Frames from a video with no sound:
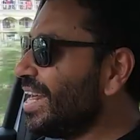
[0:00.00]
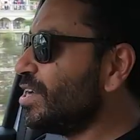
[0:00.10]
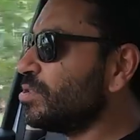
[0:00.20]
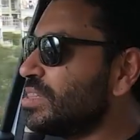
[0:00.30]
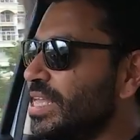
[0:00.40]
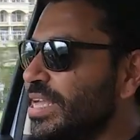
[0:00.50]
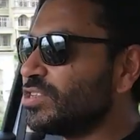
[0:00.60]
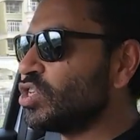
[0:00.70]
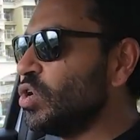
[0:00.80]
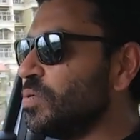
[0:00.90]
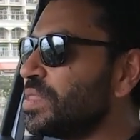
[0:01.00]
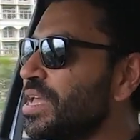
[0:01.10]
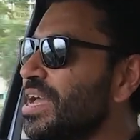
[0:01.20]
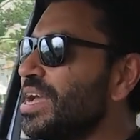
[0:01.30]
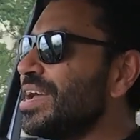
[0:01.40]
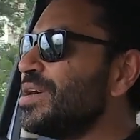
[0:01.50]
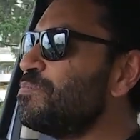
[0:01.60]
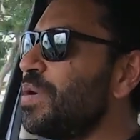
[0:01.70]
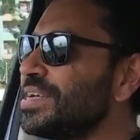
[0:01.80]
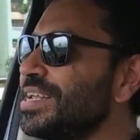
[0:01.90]
don't think so,
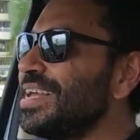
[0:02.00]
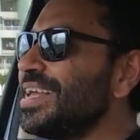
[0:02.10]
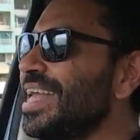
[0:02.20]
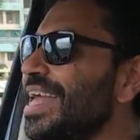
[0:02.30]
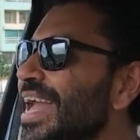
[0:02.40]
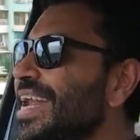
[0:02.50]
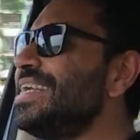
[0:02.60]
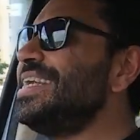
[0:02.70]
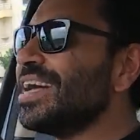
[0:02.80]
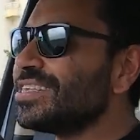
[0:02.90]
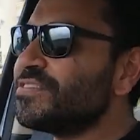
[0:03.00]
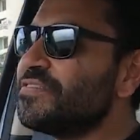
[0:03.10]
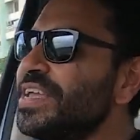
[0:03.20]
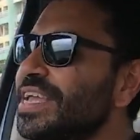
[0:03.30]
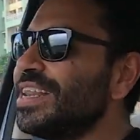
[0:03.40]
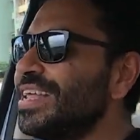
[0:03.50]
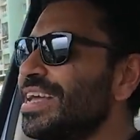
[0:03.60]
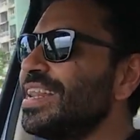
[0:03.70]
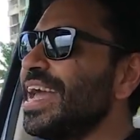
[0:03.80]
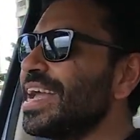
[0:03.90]
but it does feel
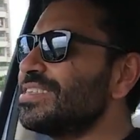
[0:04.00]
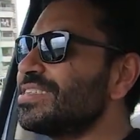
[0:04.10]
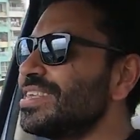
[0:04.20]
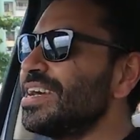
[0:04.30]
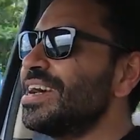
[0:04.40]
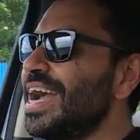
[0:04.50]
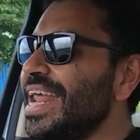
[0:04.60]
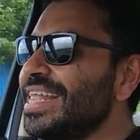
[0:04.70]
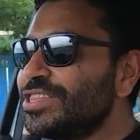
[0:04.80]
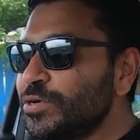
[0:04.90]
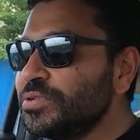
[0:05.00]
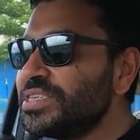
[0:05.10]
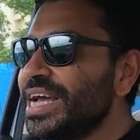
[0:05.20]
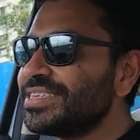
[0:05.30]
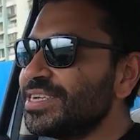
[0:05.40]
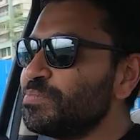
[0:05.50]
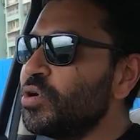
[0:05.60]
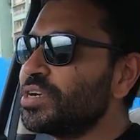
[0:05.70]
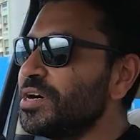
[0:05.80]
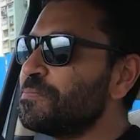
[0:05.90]
like it's an enthusiastic
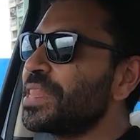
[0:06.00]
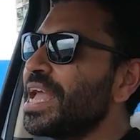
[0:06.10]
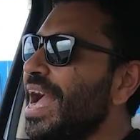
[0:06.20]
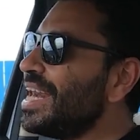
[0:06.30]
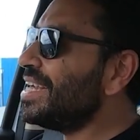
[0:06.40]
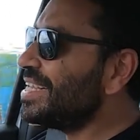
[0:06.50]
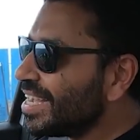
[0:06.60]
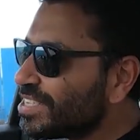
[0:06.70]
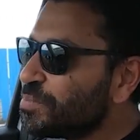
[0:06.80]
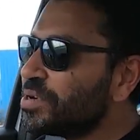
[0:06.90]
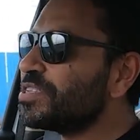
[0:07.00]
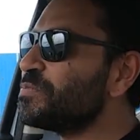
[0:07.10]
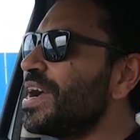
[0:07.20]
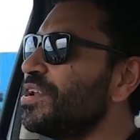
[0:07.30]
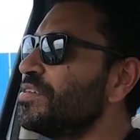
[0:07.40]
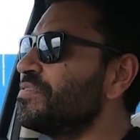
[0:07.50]
motor, and it does put a smile on your